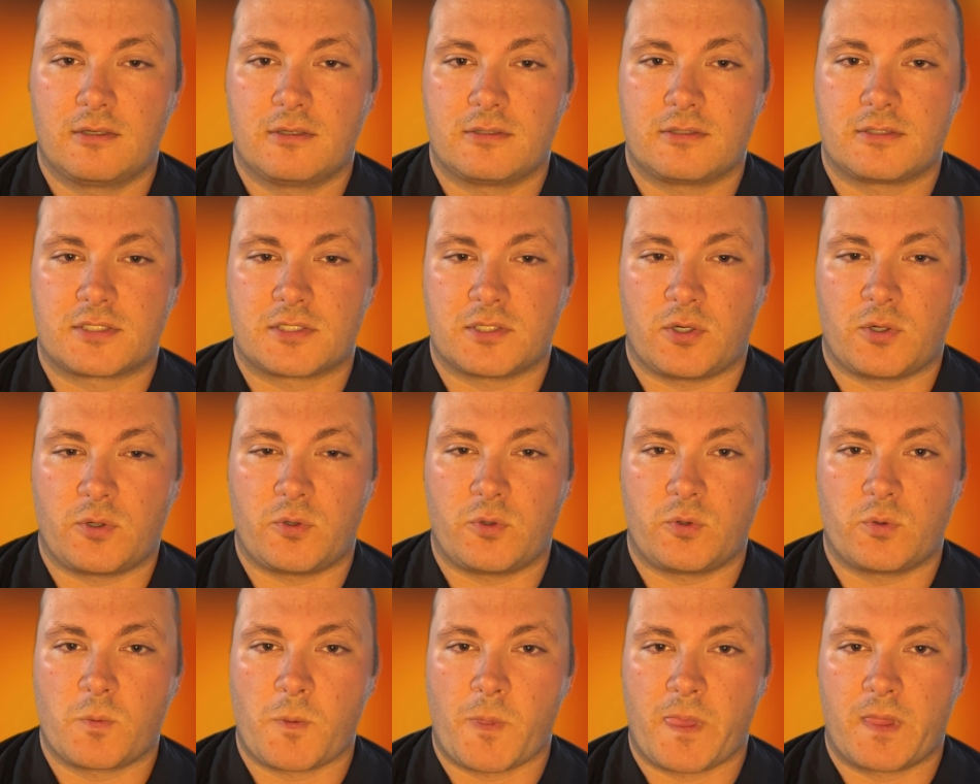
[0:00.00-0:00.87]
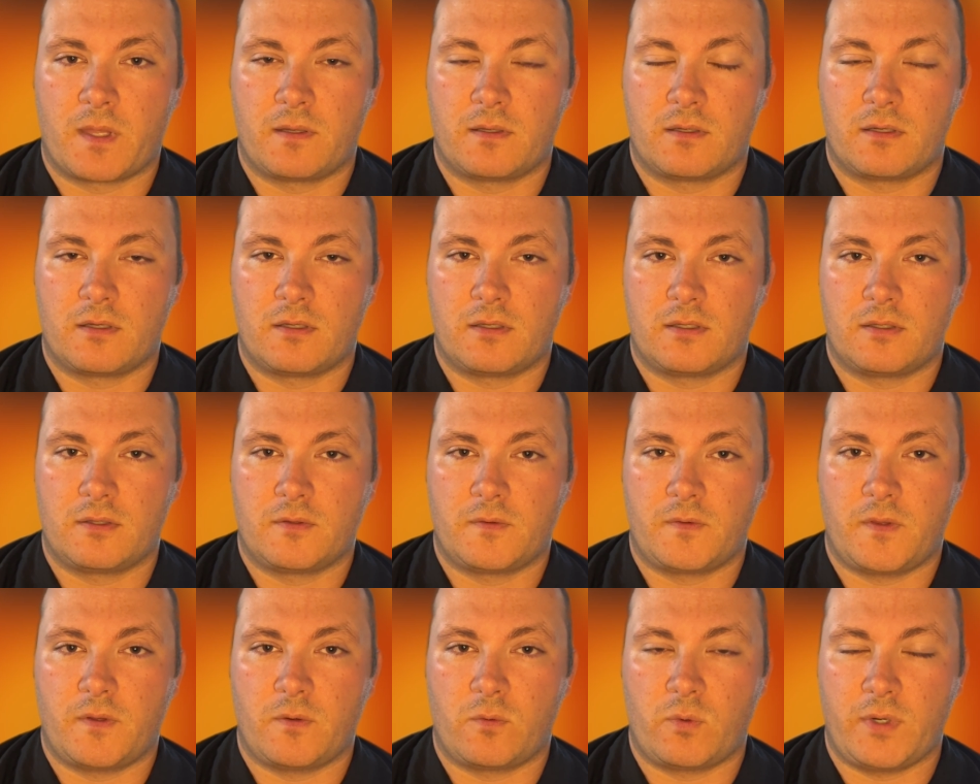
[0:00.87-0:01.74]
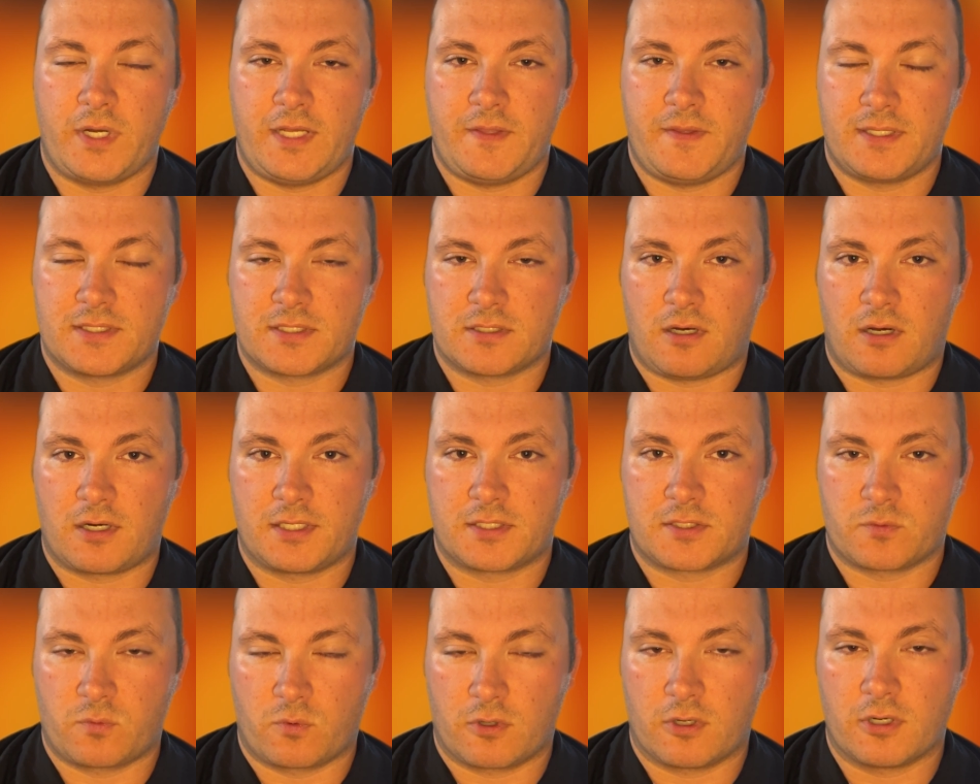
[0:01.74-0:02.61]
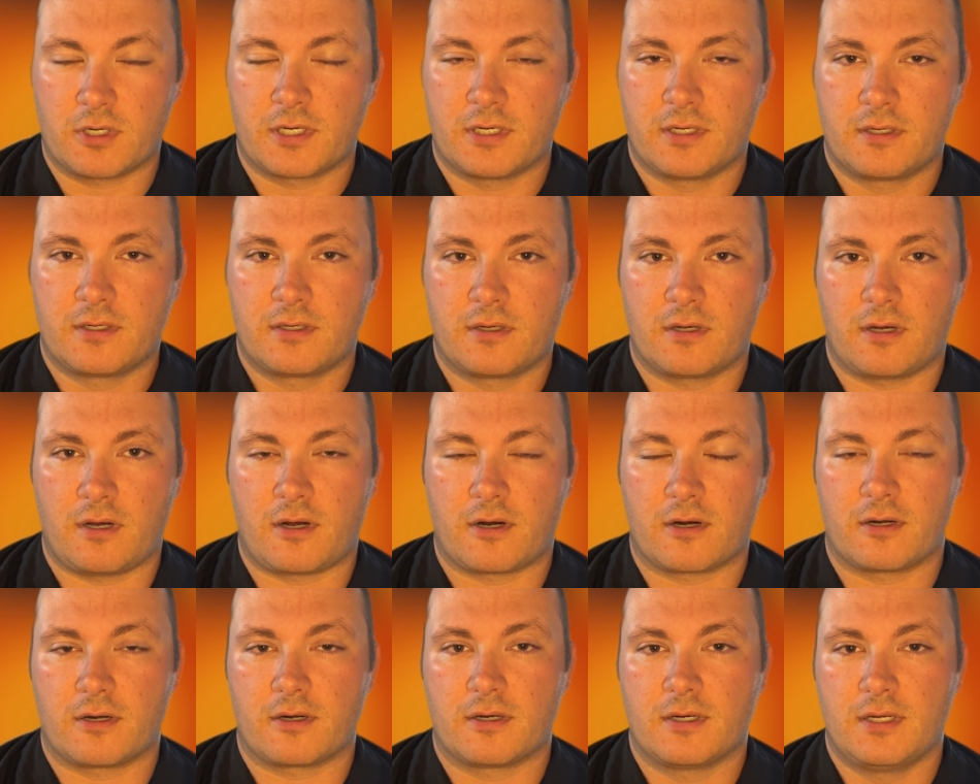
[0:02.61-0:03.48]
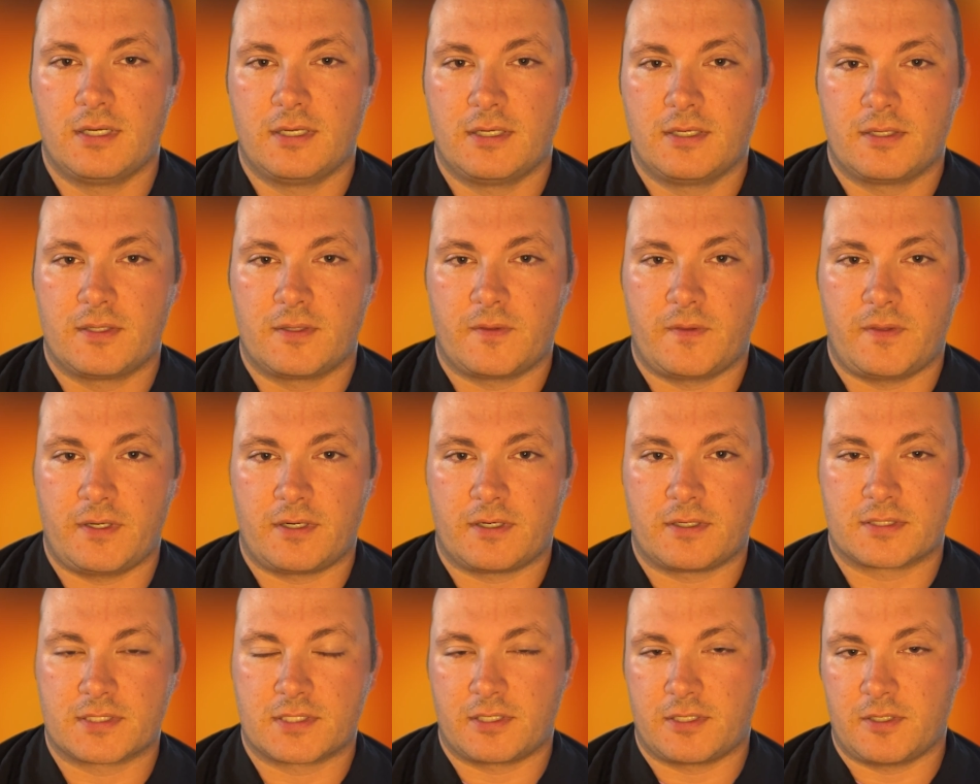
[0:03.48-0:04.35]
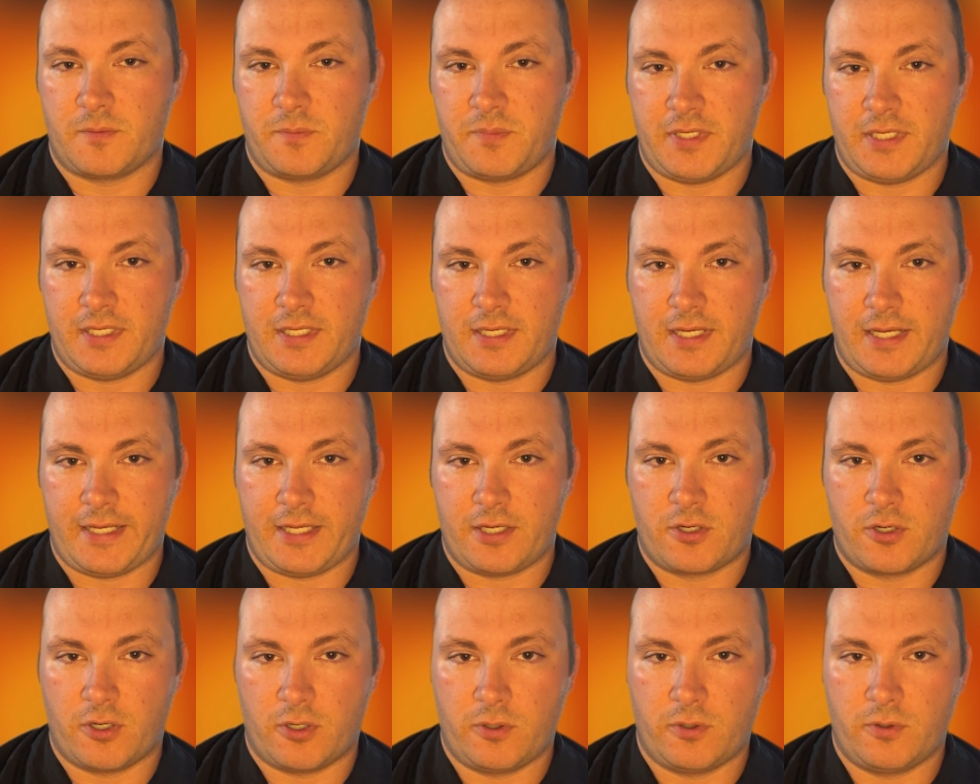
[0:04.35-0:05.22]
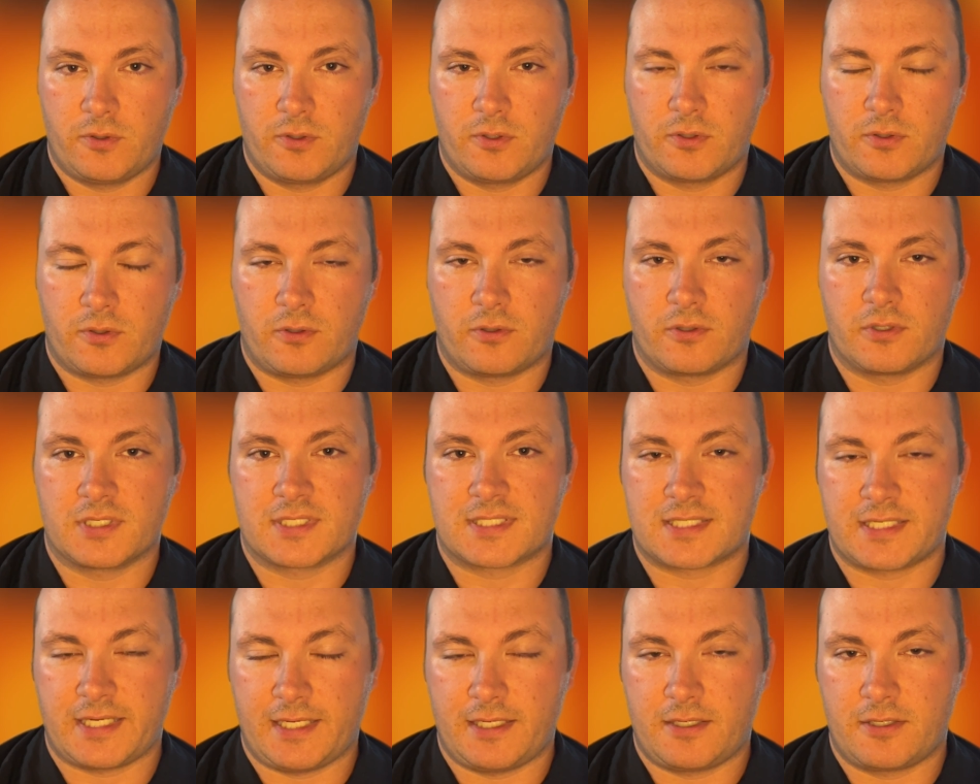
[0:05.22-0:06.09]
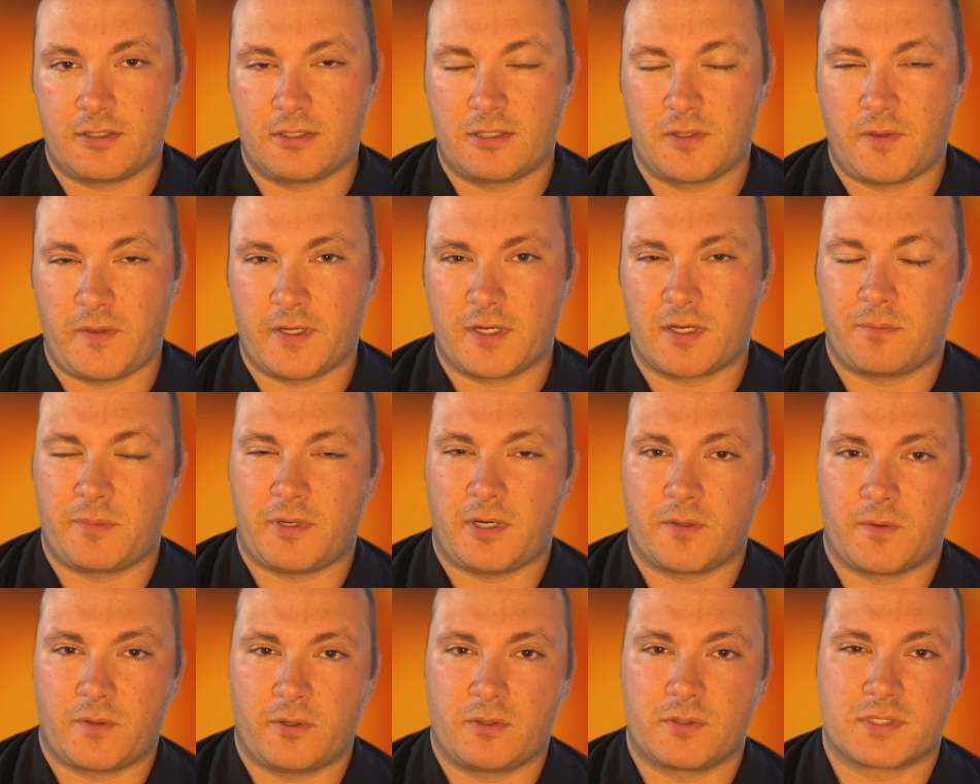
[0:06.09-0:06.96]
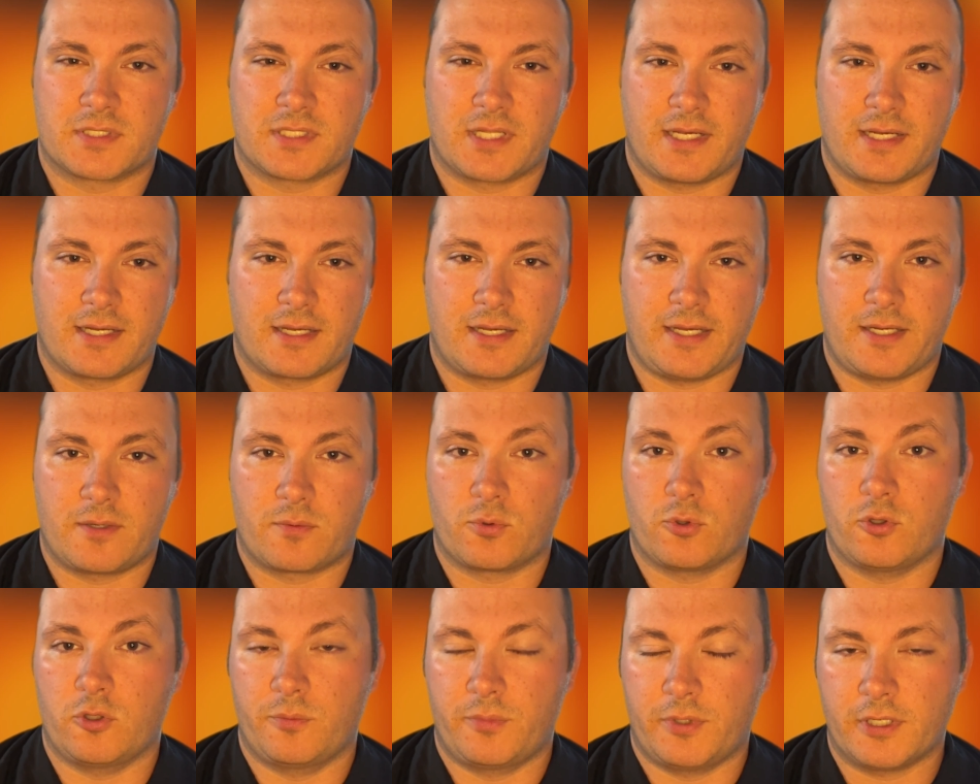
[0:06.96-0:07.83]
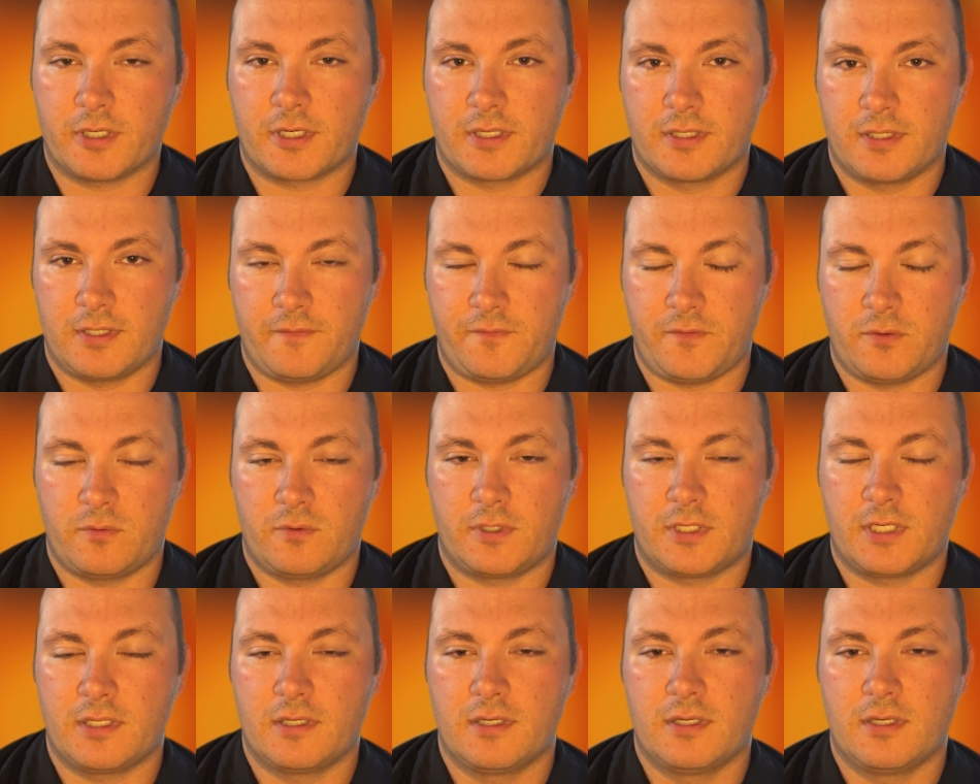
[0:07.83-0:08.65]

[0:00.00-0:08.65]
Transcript: So the way these audits work are, there's going to be a code or a standard. Think about those like a rule book, if you would,